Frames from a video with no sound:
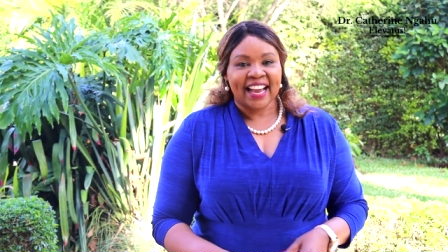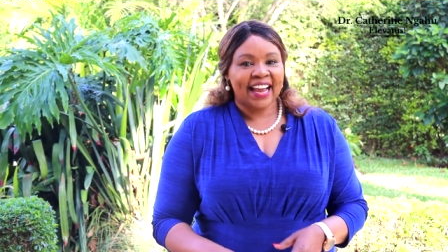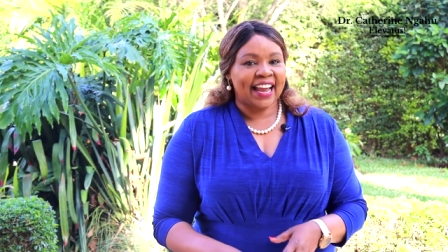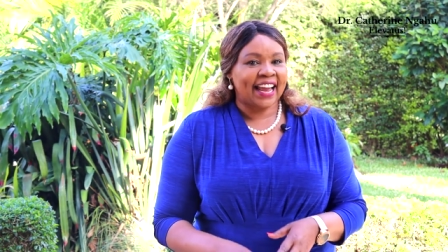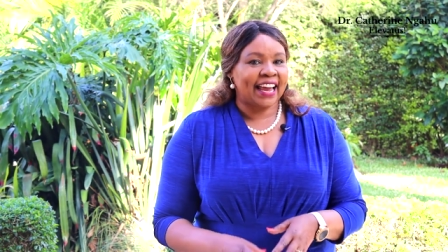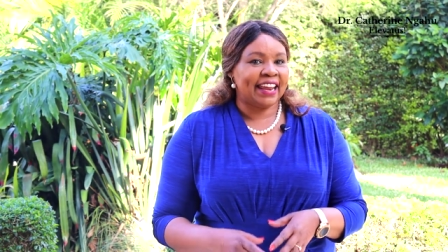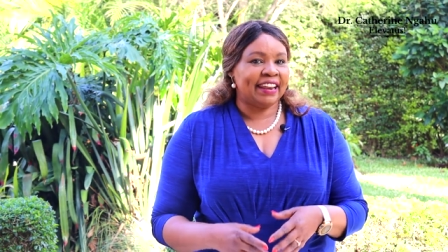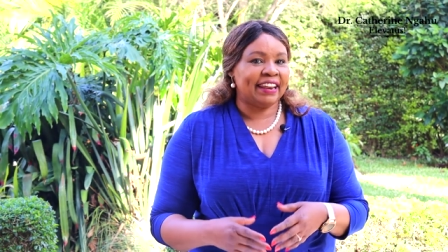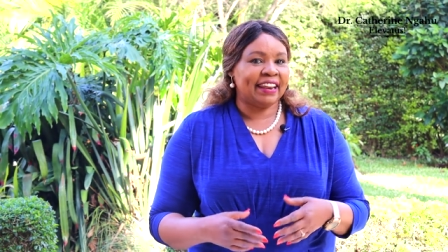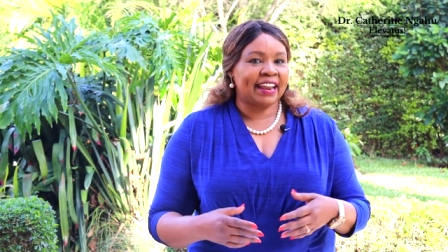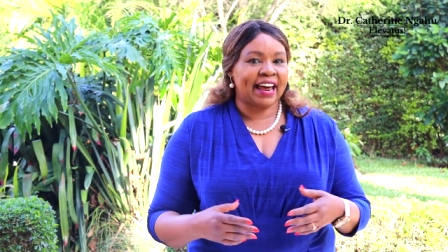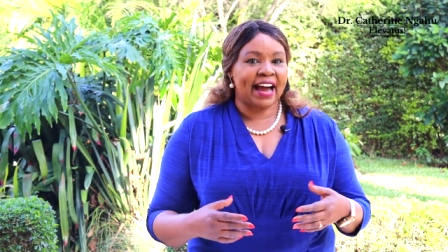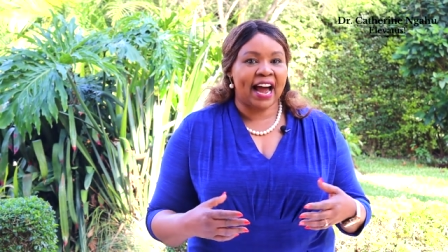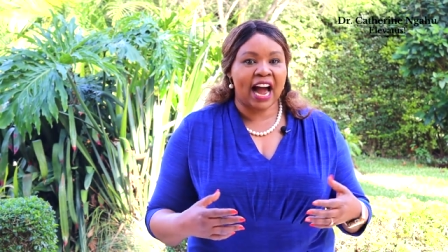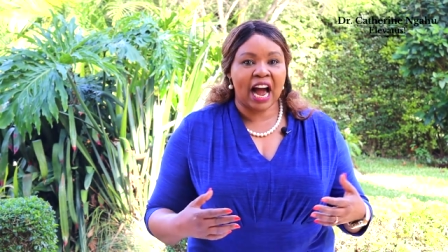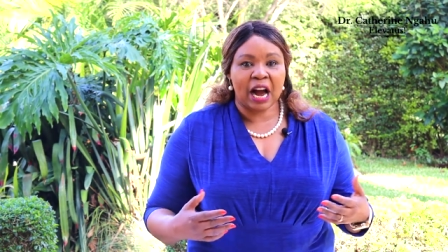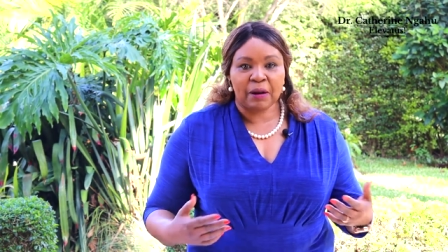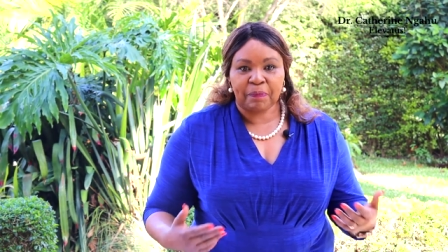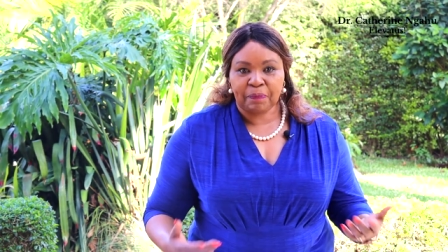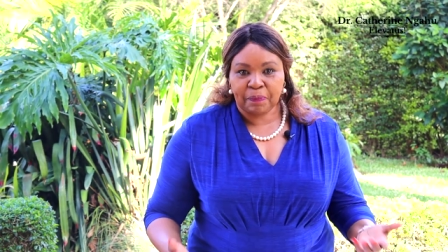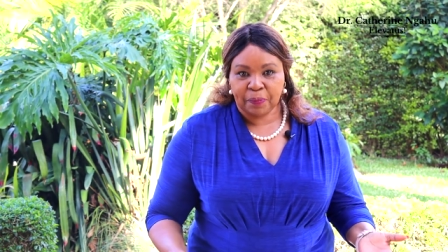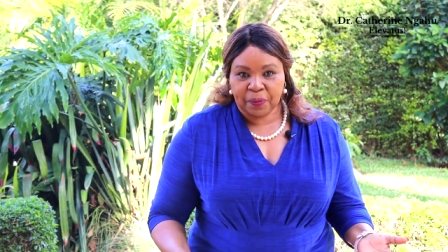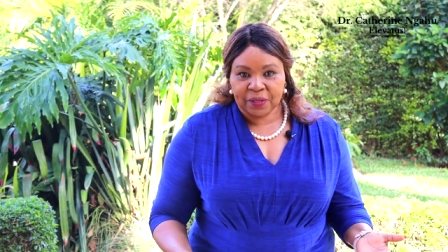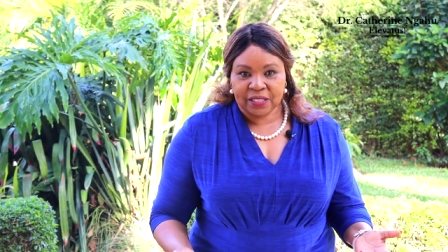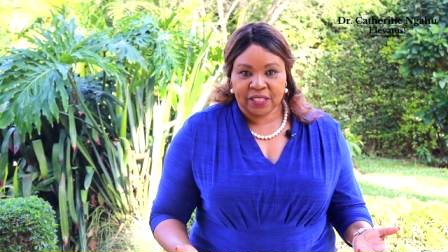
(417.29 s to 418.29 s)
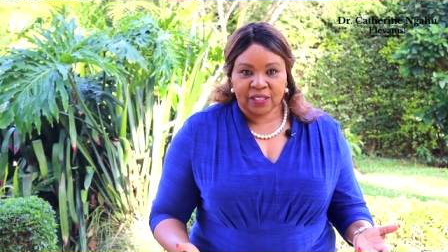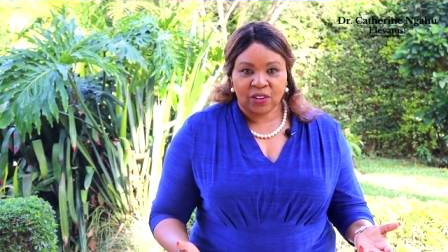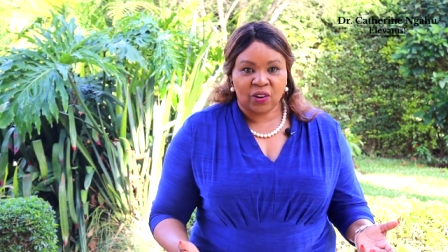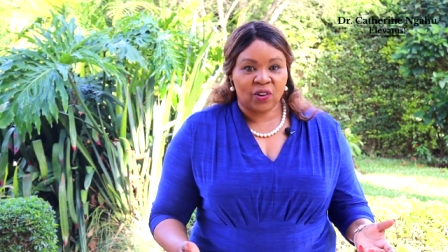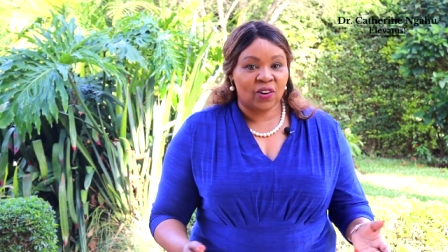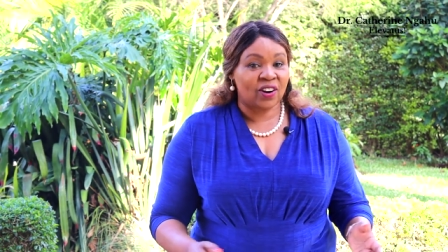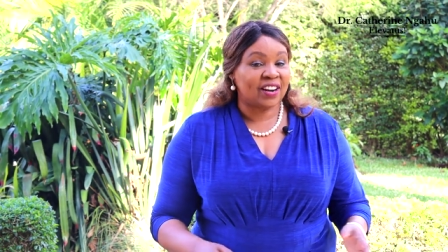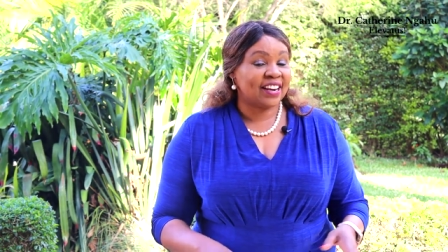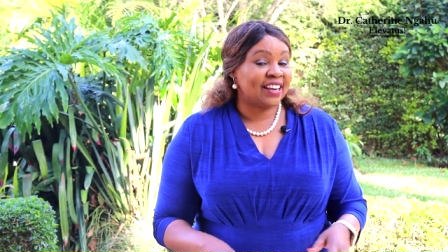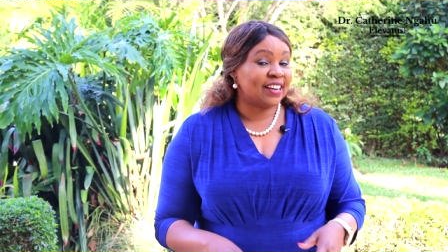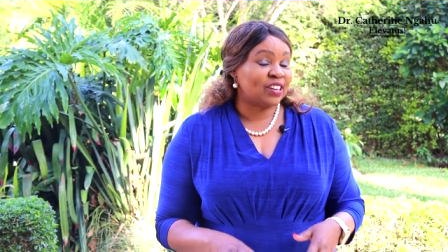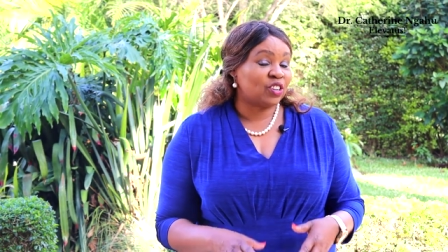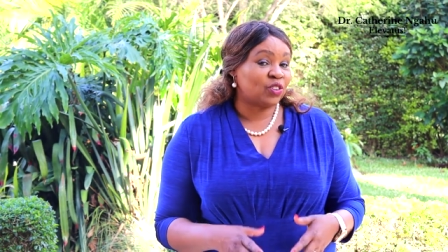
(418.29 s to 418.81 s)
and apps
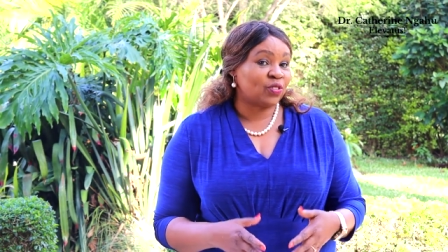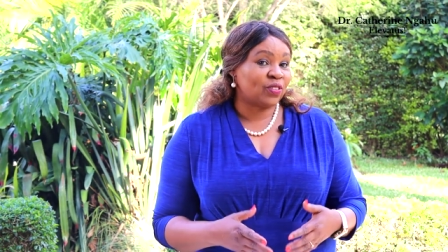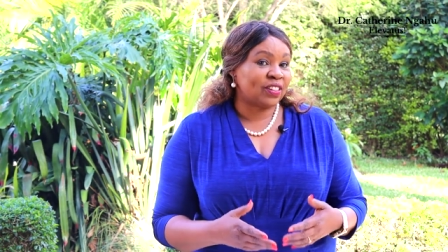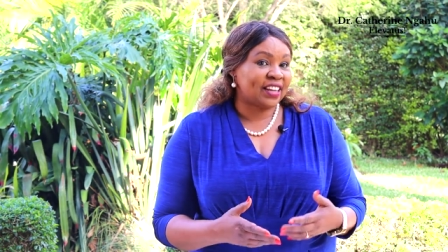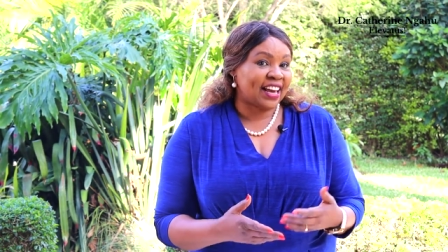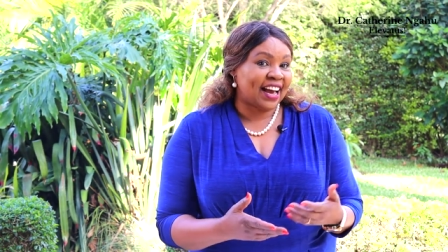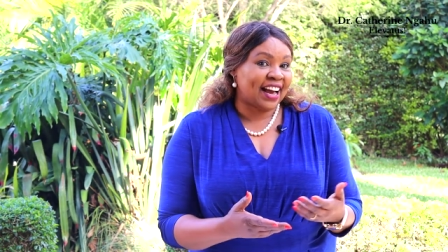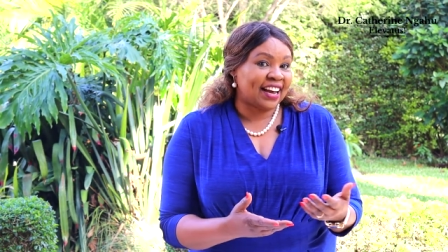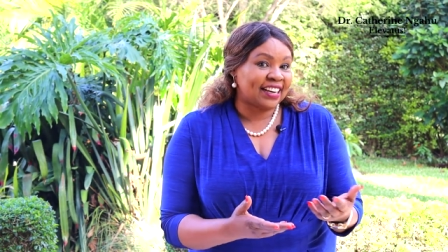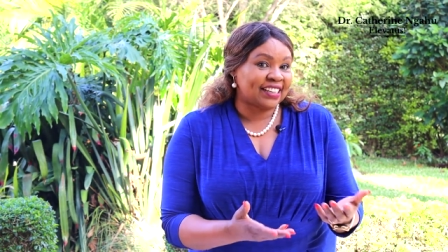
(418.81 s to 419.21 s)
calling to their